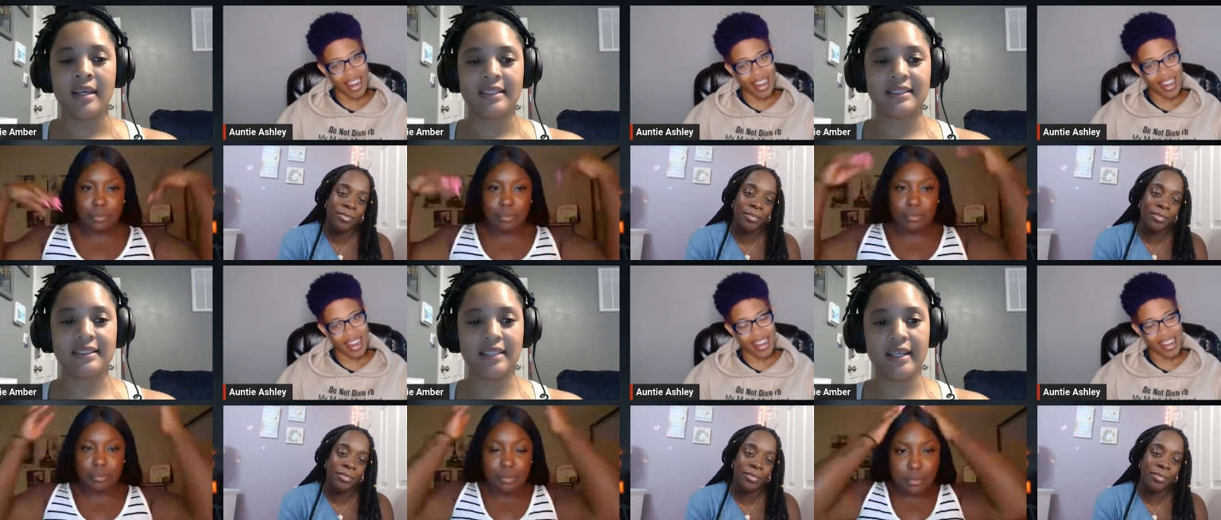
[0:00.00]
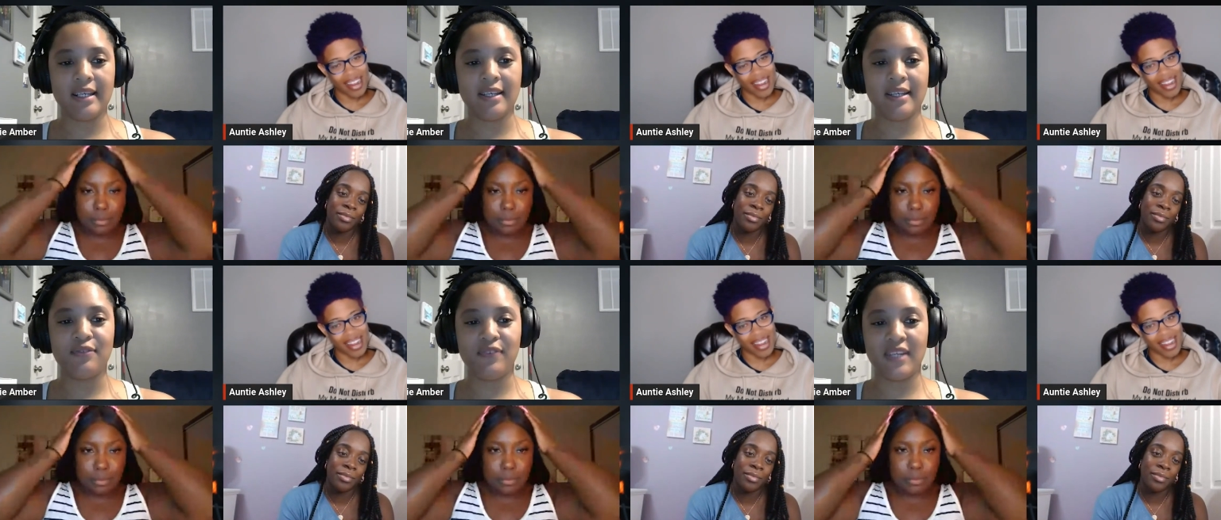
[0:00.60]
Speaker 1: C,
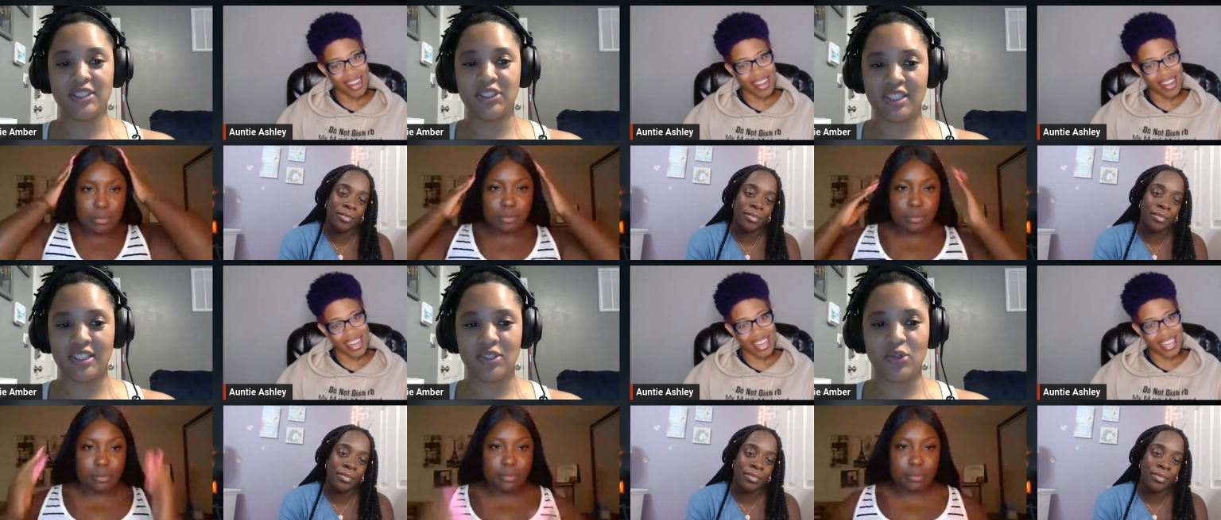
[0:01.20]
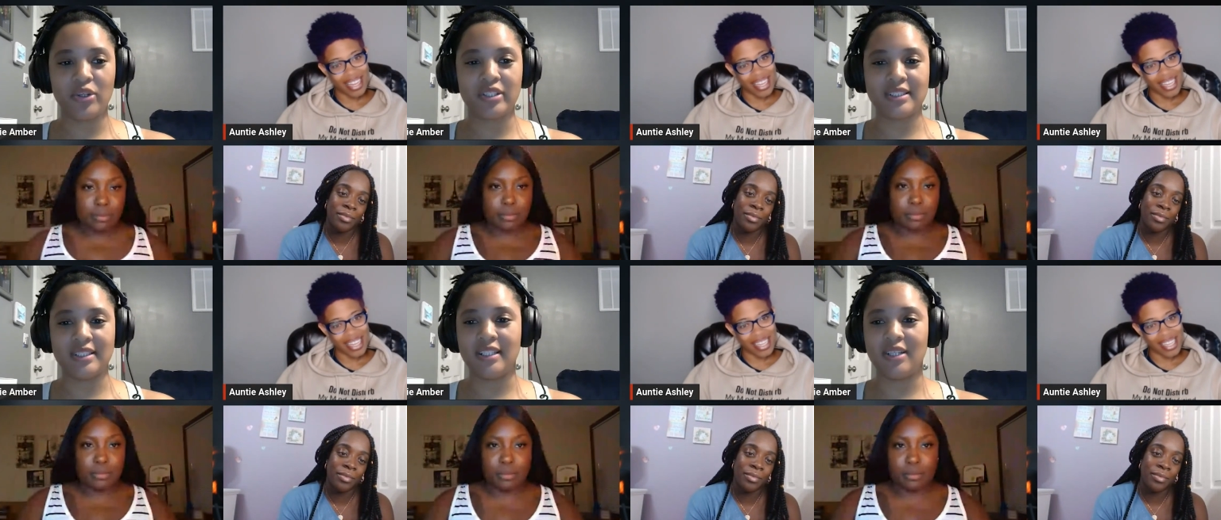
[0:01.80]
Fiji, or
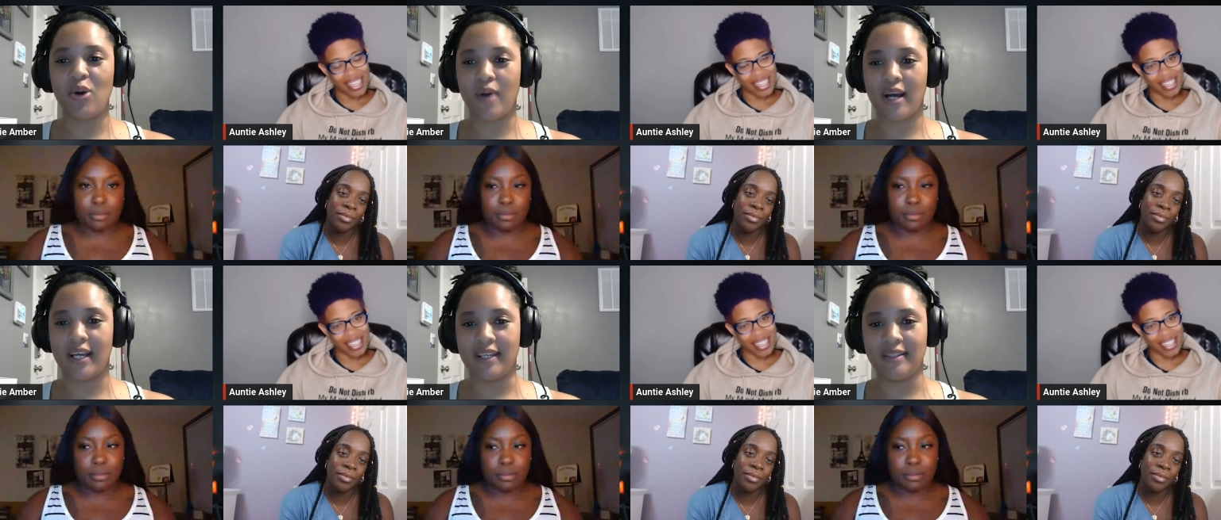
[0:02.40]
D, Hawaii?